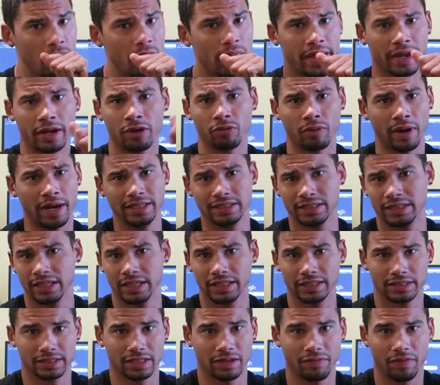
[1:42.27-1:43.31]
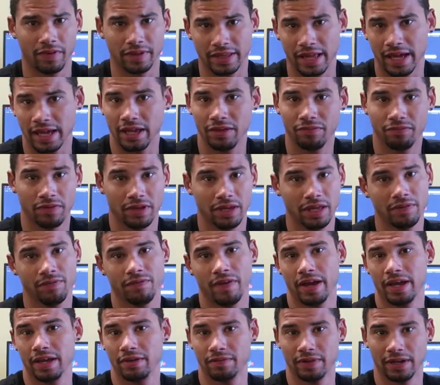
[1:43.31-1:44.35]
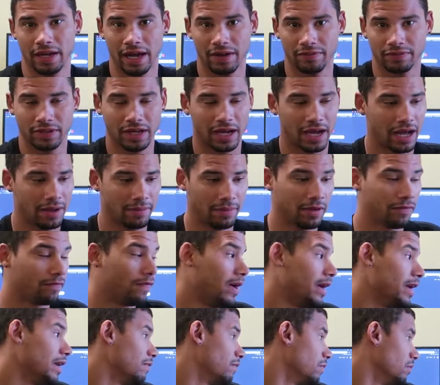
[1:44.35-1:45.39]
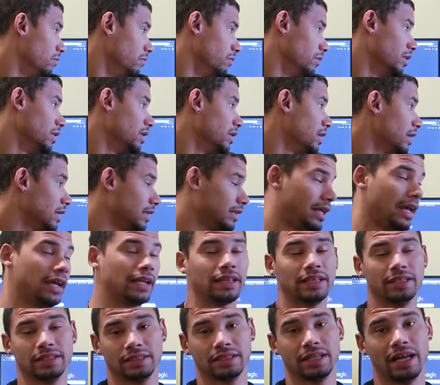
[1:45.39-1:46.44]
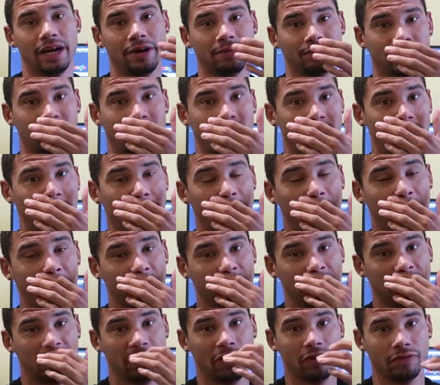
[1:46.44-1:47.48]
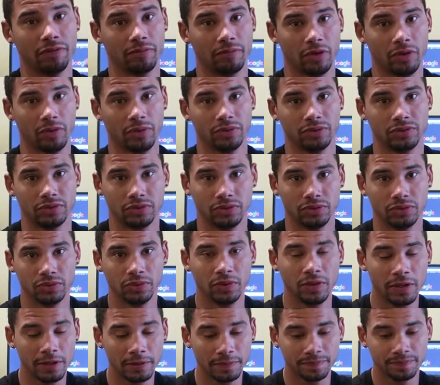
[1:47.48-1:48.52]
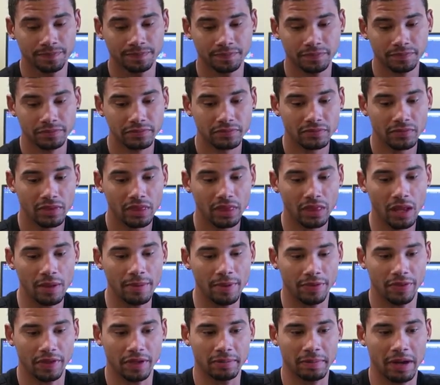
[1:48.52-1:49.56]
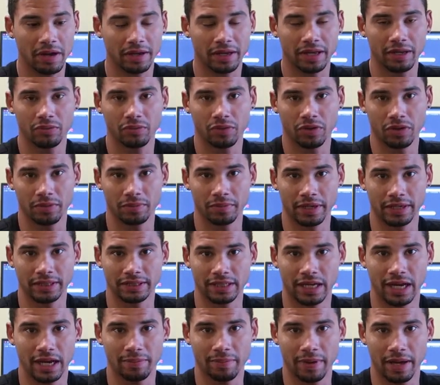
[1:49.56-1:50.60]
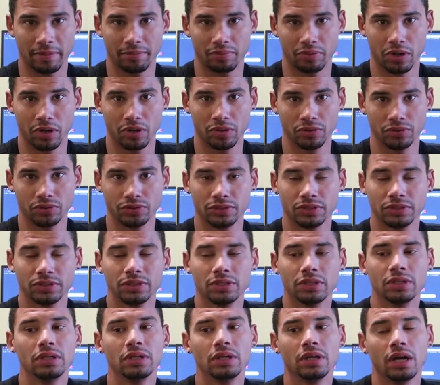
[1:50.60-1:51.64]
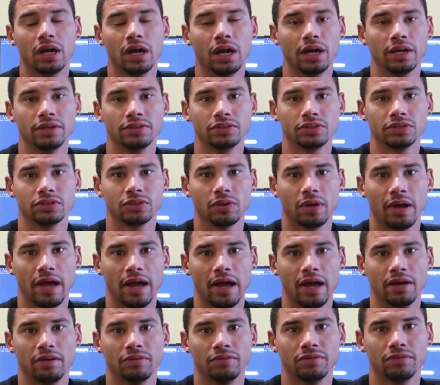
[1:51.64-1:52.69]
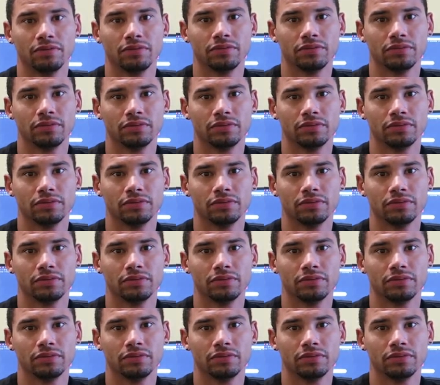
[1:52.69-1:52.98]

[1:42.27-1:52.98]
like racing and stuff like that. If I even have time, if I even take this laptop, I don't even know if I'm going to. I've been thinking about getting one of the nice iPad Pros, just so I have